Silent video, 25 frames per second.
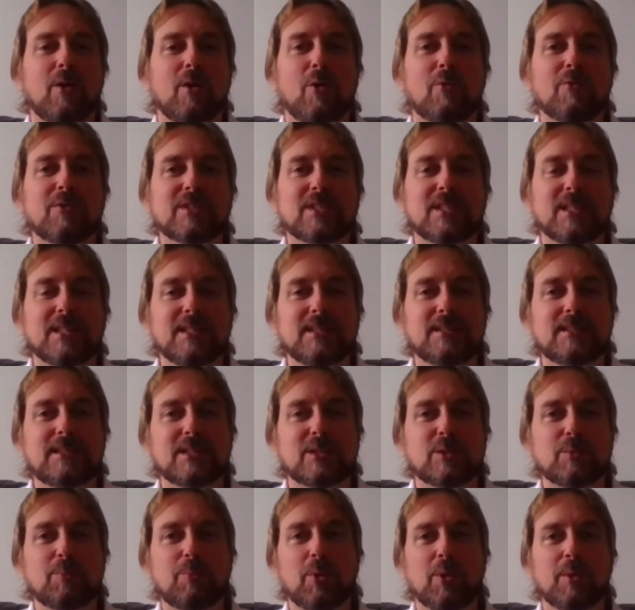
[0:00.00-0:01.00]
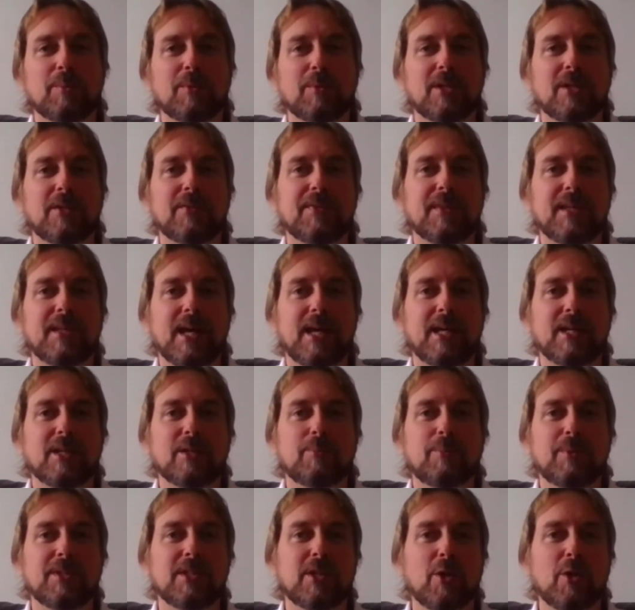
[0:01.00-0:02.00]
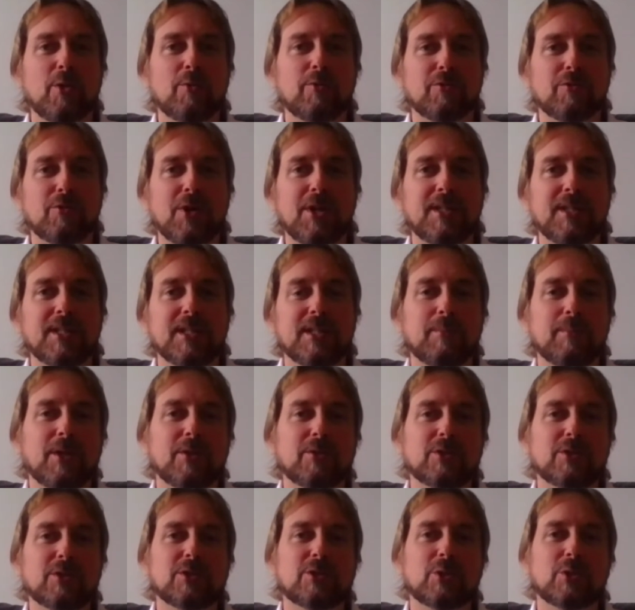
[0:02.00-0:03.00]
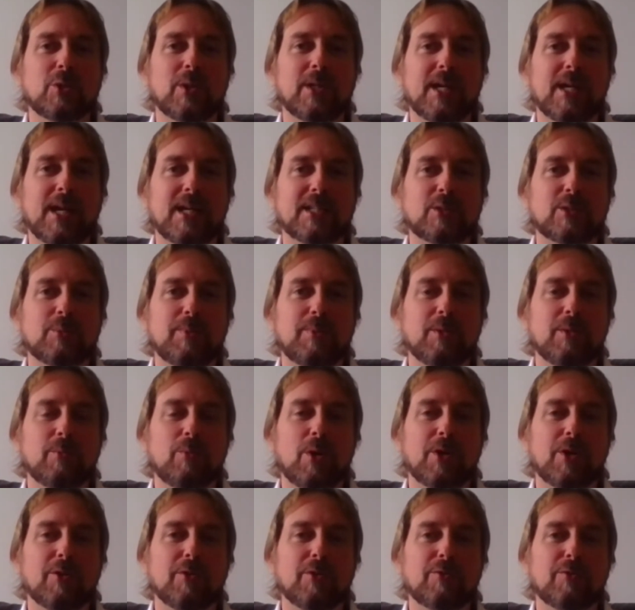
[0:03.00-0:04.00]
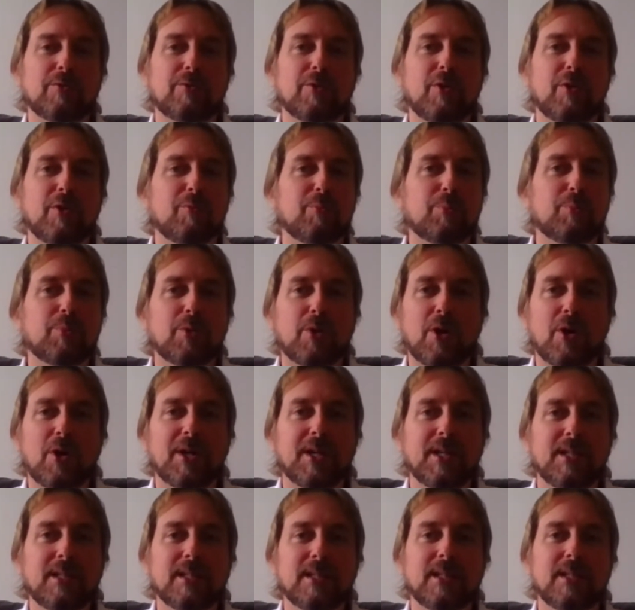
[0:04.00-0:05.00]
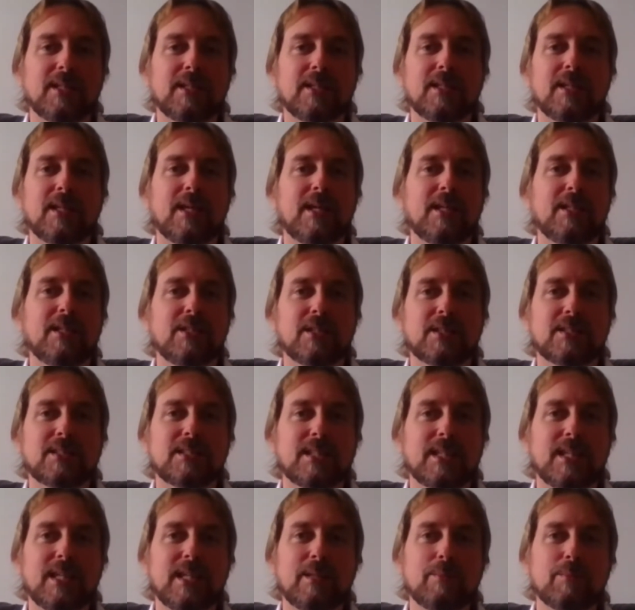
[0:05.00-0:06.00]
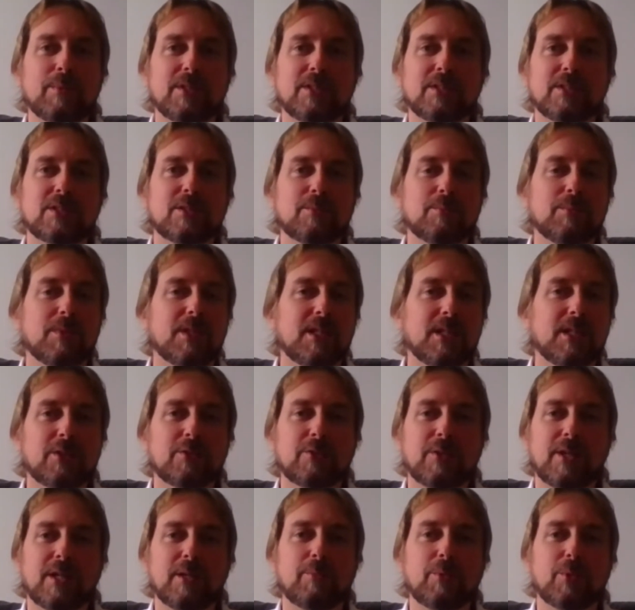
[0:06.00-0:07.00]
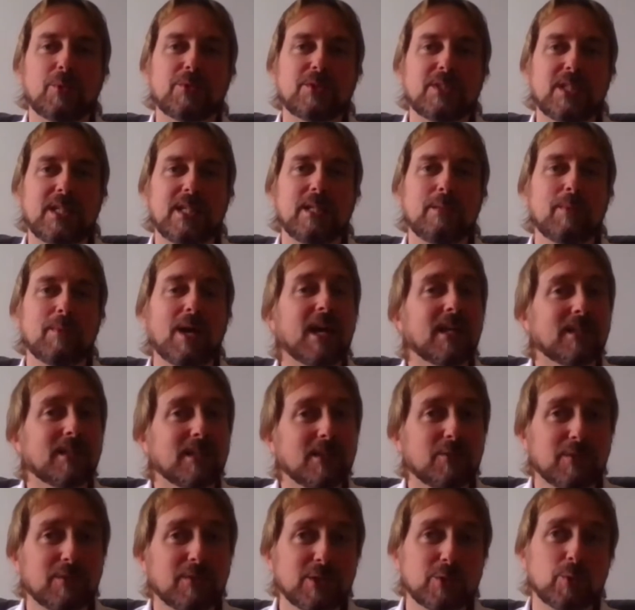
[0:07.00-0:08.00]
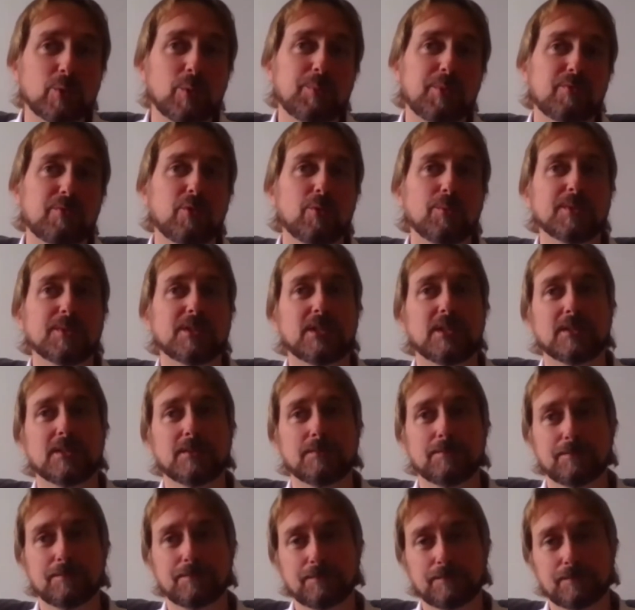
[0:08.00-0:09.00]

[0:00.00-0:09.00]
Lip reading: Obviously, disappointment at the end, but the overriding emotion surely has to be one of pride in your team and some incredible team and individual performances.